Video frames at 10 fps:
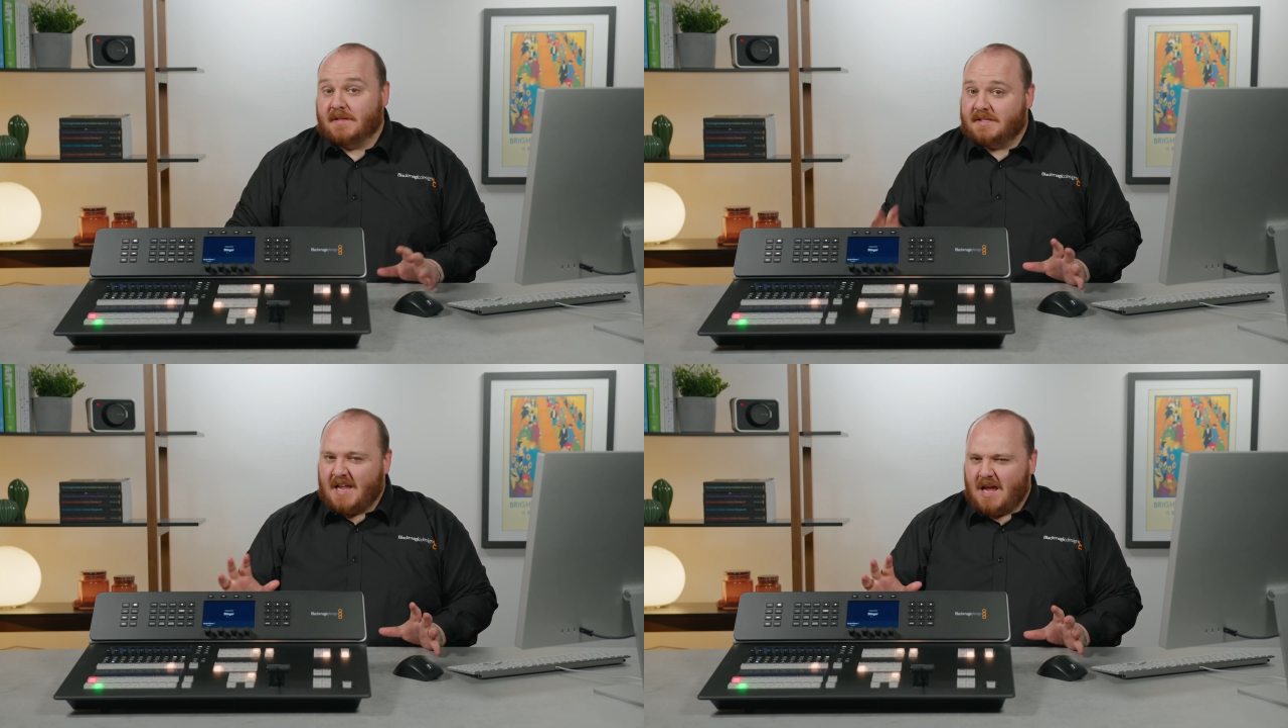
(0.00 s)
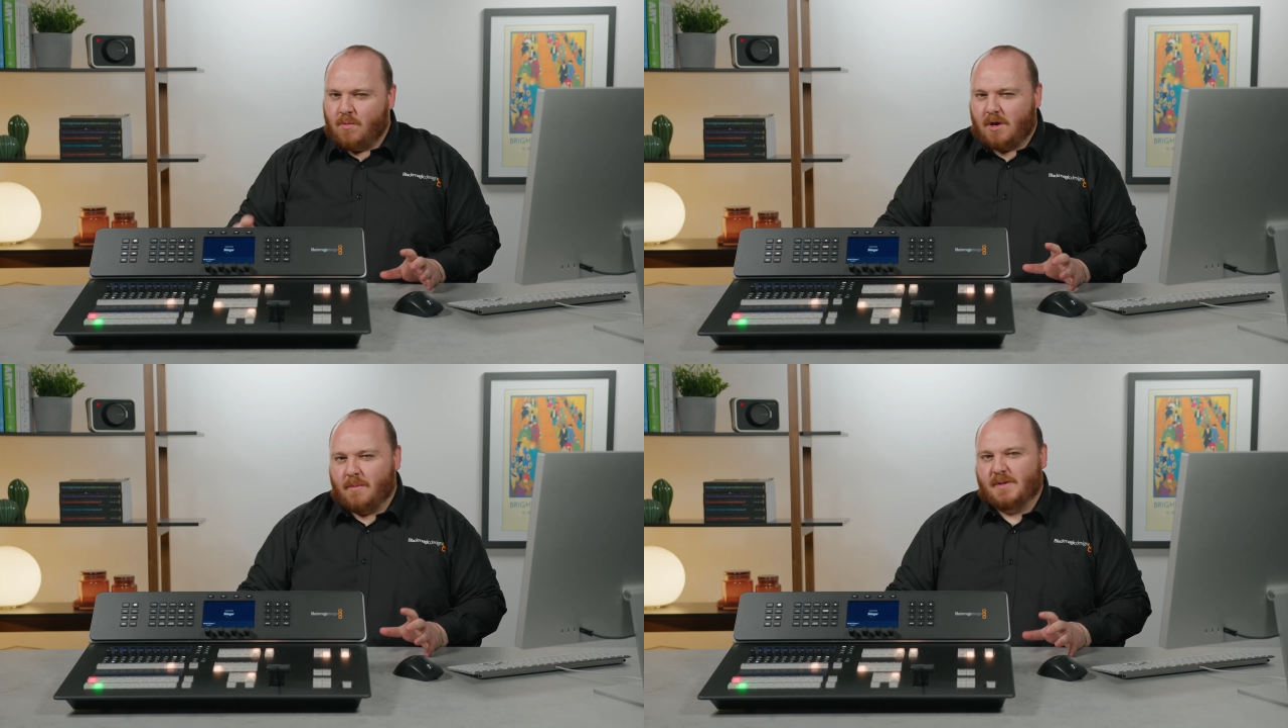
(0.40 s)
and today
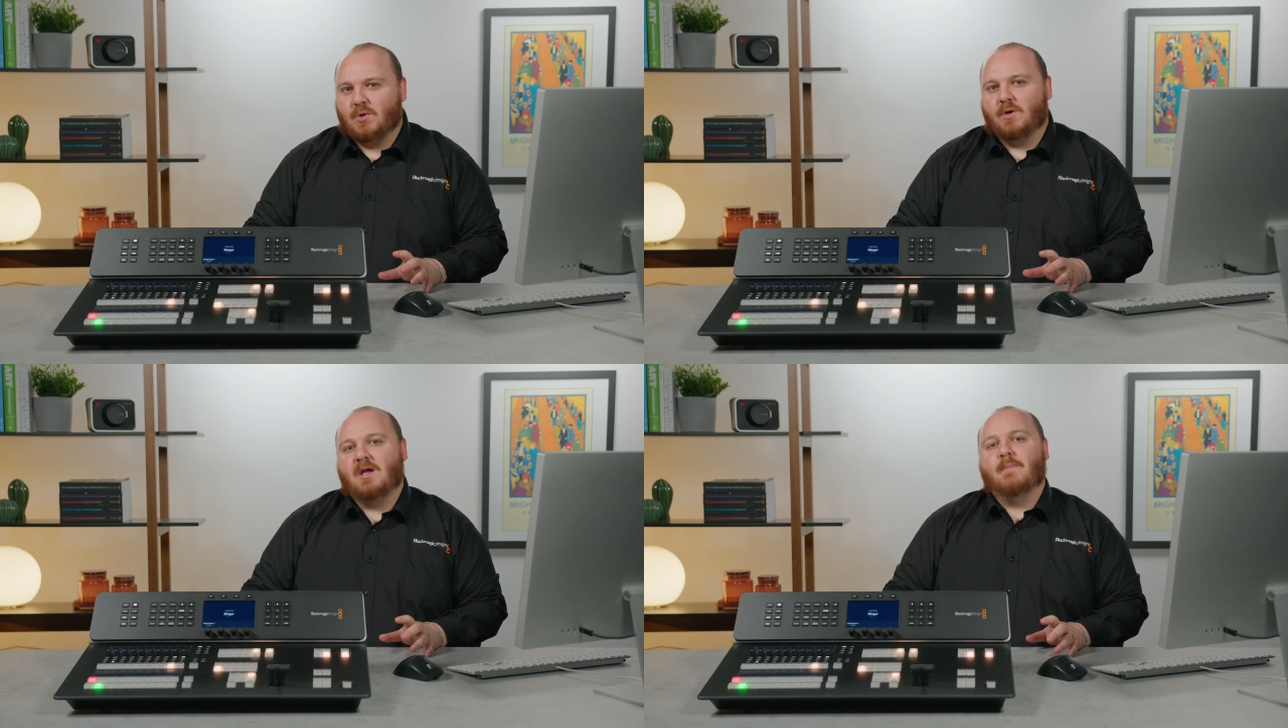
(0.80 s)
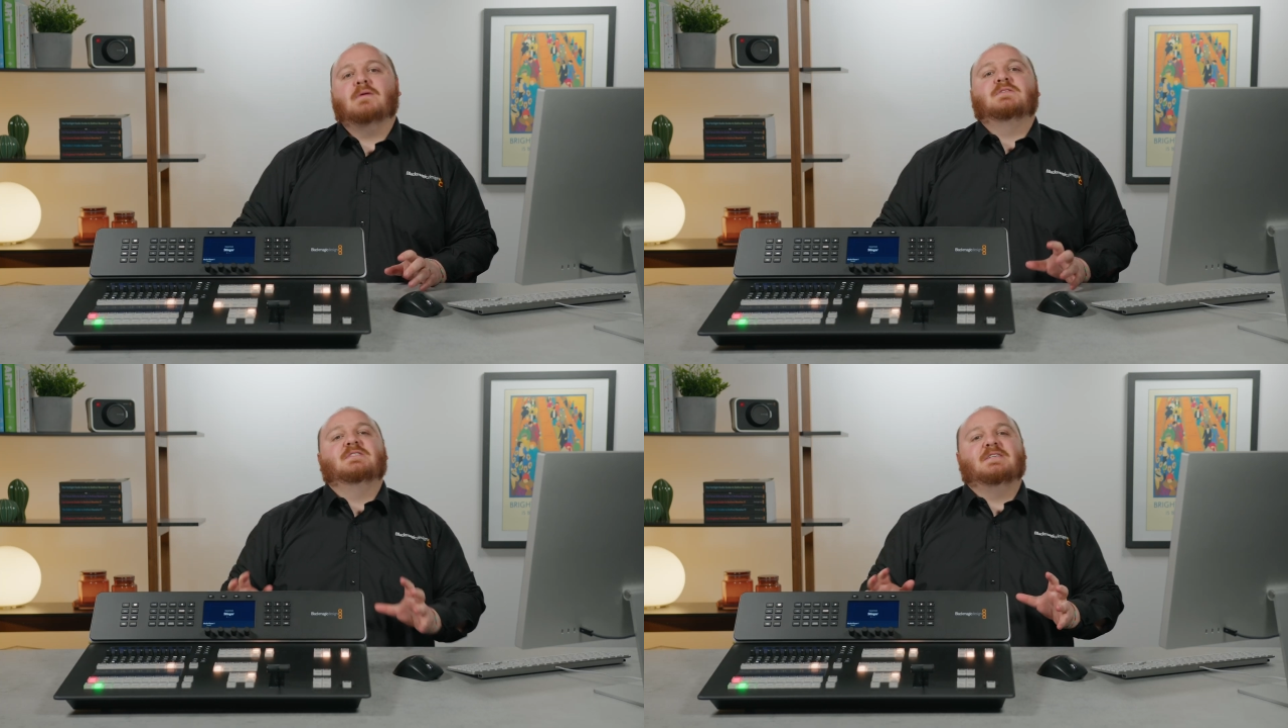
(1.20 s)
we're going to be talking
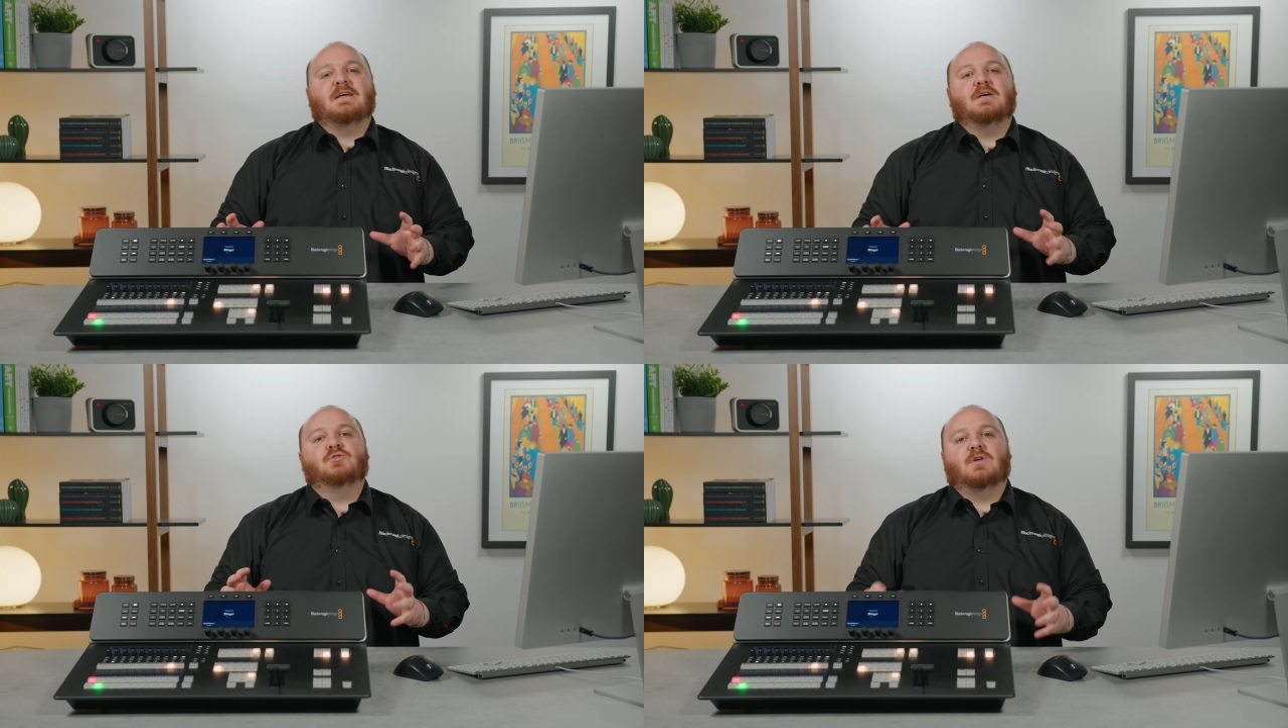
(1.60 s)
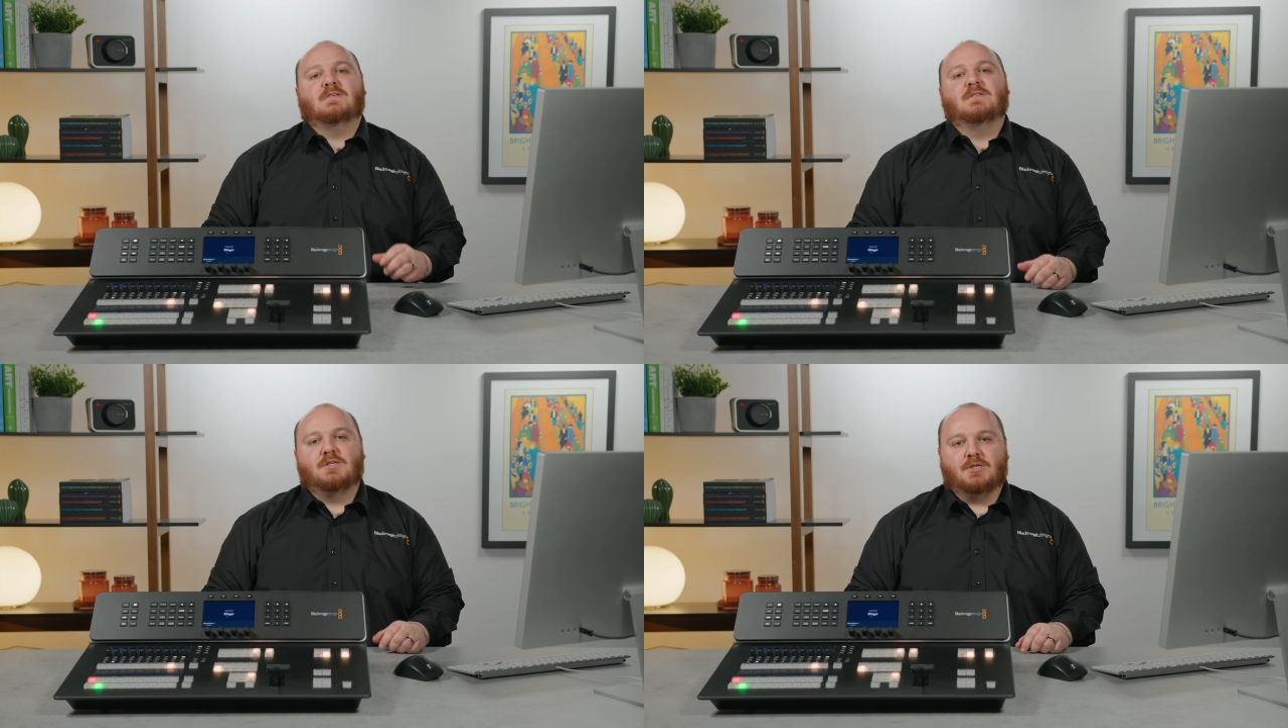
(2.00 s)
about stinger
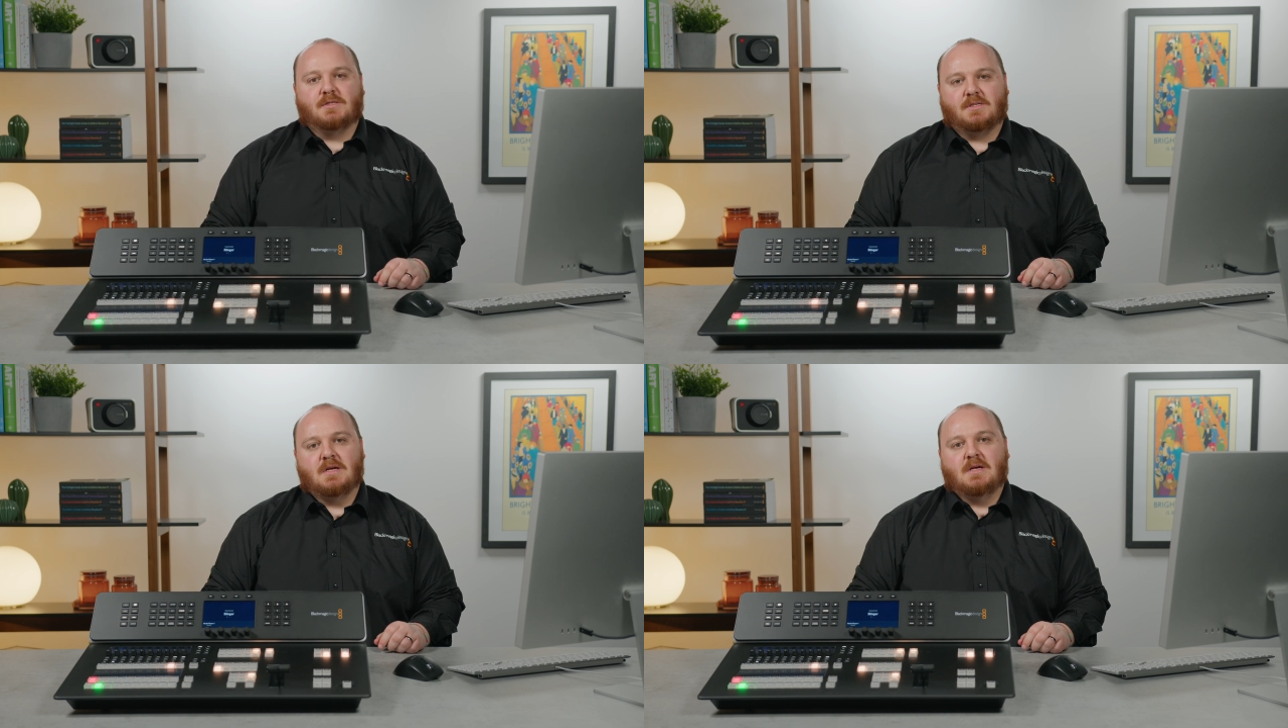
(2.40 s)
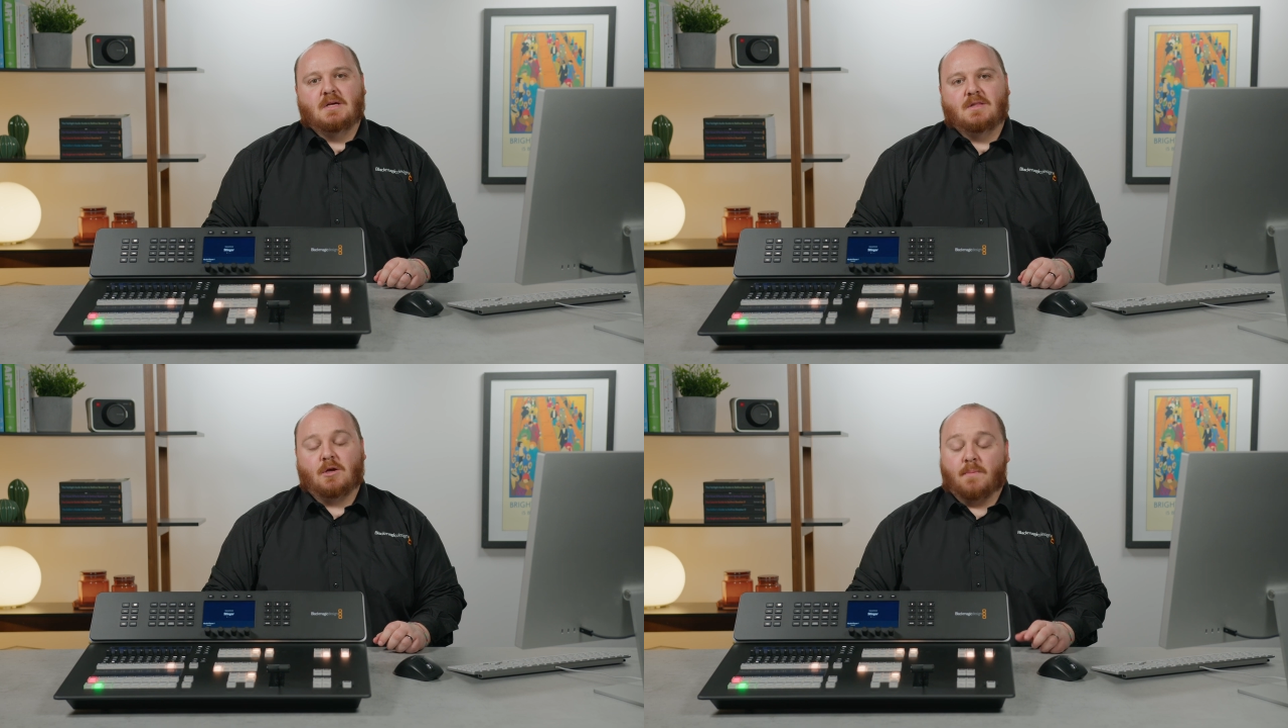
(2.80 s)
transitions
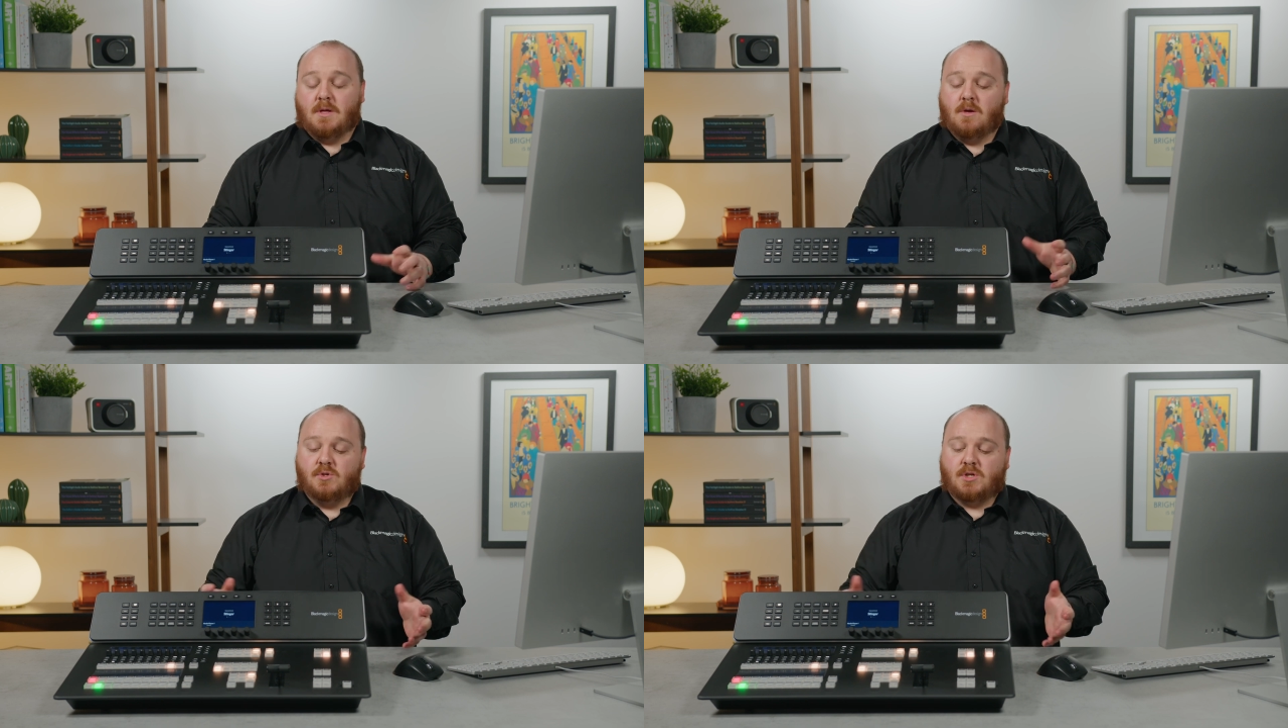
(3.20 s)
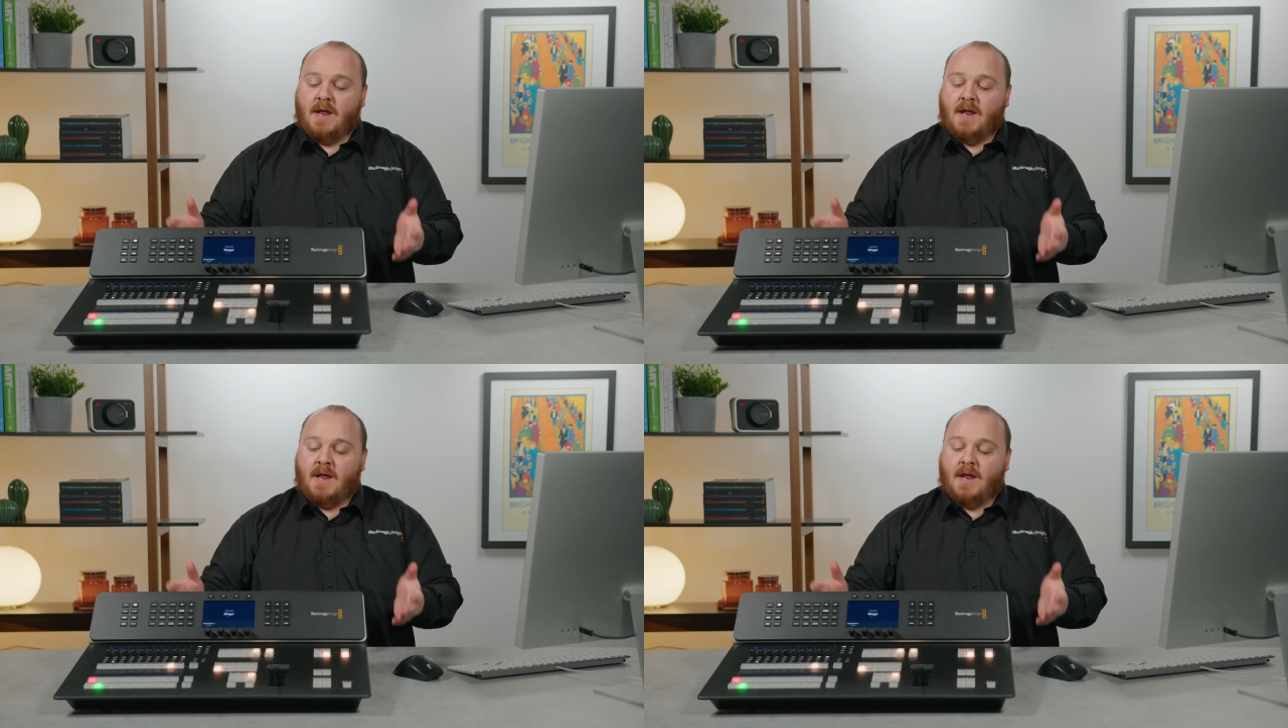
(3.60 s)
that can be used on